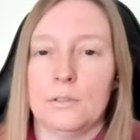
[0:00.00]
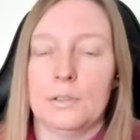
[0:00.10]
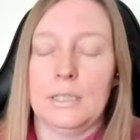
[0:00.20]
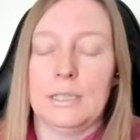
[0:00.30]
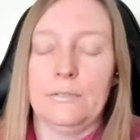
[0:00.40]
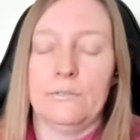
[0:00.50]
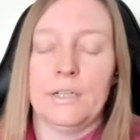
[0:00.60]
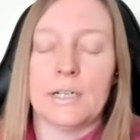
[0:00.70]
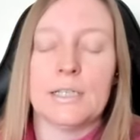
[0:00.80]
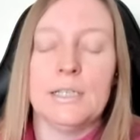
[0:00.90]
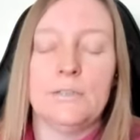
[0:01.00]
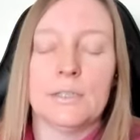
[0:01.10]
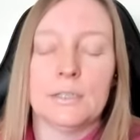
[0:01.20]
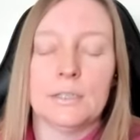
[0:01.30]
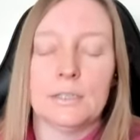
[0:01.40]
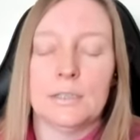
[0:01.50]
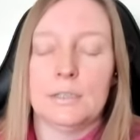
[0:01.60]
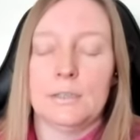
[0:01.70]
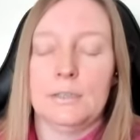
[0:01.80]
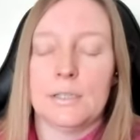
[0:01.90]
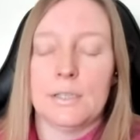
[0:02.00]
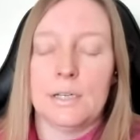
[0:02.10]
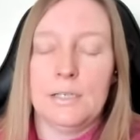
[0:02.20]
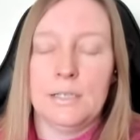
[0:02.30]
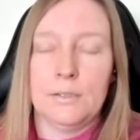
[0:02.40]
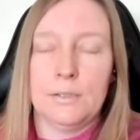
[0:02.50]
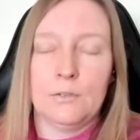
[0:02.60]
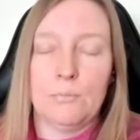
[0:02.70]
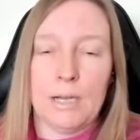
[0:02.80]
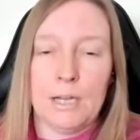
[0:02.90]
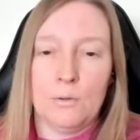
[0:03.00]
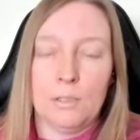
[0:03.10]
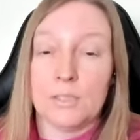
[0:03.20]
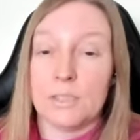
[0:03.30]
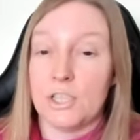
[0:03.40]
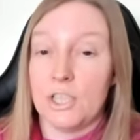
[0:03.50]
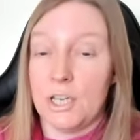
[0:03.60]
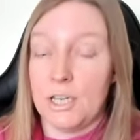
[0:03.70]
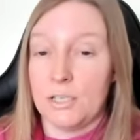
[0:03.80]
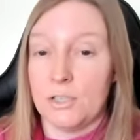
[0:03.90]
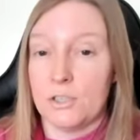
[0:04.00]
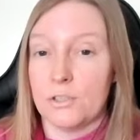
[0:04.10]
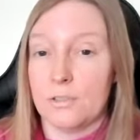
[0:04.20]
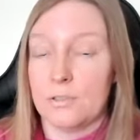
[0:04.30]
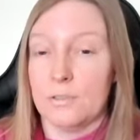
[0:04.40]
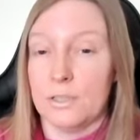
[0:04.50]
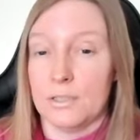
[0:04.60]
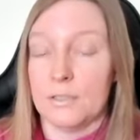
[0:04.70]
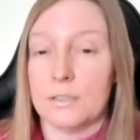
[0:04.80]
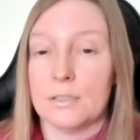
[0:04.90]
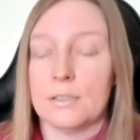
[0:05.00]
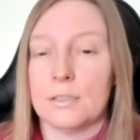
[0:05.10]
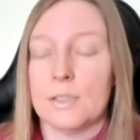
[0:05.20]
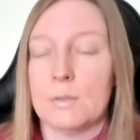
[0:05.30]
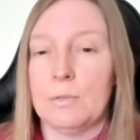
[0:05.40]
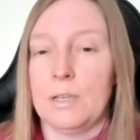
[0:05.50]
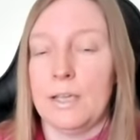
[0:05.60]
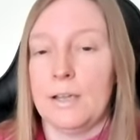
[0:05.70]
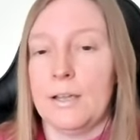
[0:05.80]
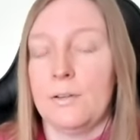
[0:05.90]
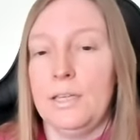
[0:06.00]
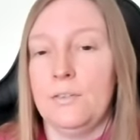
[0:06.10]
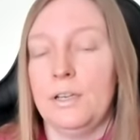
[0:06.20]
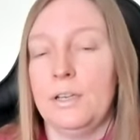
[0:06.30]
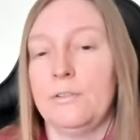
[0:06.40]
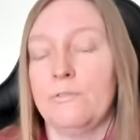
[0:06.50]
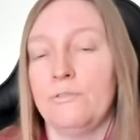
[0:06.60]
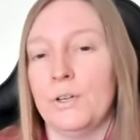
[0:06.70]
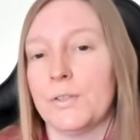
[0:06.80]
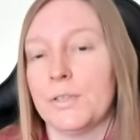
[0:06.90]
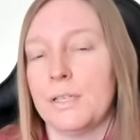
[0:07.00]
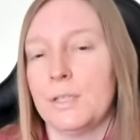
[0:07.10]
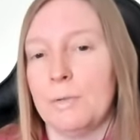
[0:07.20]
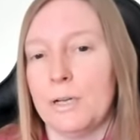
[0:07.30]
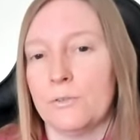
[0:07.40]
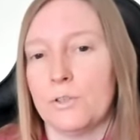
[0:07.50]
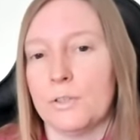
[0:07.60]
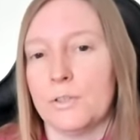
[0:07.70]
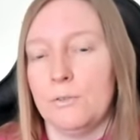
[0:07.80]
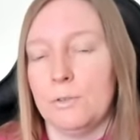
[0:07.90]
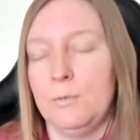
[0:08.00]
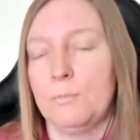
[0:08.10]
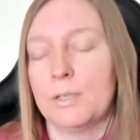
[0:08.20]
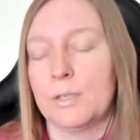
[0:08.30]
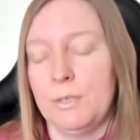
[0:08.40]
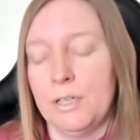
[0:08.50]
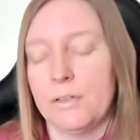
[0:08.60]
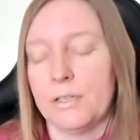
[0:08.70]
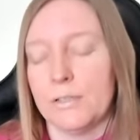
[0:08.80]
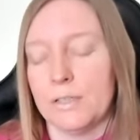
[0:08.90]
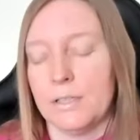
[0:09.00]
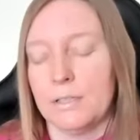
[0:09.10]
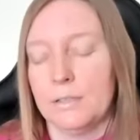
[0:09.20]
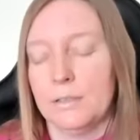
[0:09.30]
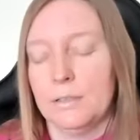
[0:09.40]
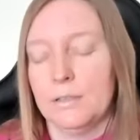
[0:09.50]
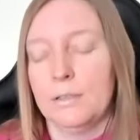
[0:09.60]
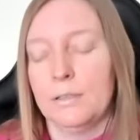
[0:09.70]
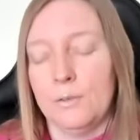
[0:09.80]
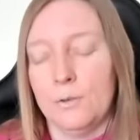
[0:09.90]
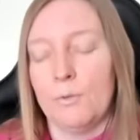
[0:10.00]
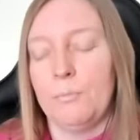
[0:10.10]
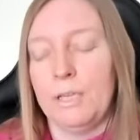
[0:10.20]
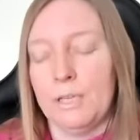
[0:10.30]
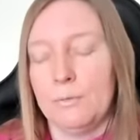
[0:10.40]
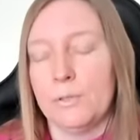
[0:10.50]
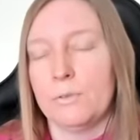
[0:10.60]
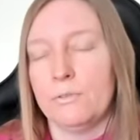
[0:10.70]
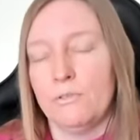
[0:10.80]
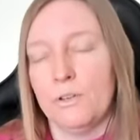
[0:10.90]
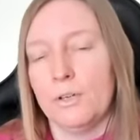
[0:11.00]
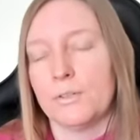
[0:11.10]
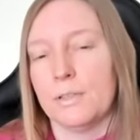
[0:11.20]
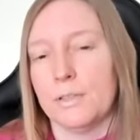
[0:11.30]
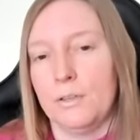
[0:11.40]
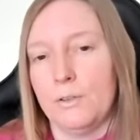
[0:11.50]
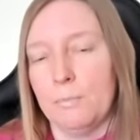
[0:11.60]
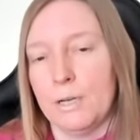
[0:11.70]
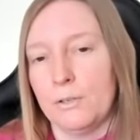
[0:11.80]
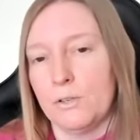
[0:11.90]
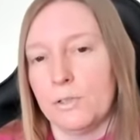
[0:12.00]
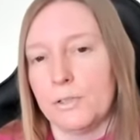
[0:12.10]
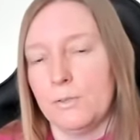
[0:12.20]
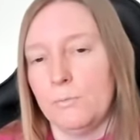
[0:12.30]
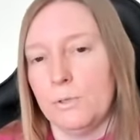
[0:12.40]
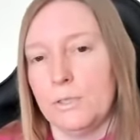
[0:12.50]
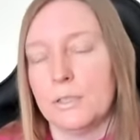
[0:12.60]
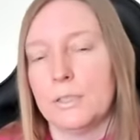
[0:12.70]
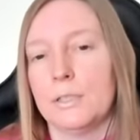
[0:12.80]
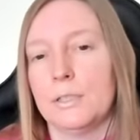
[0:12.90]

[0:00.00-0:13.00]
No. In fact, even this idea that you're powerless to change this is playing out mm-hmm. even in enforcing these boundaries. You keep experiencing not being able to enforce the healthy boundaries that would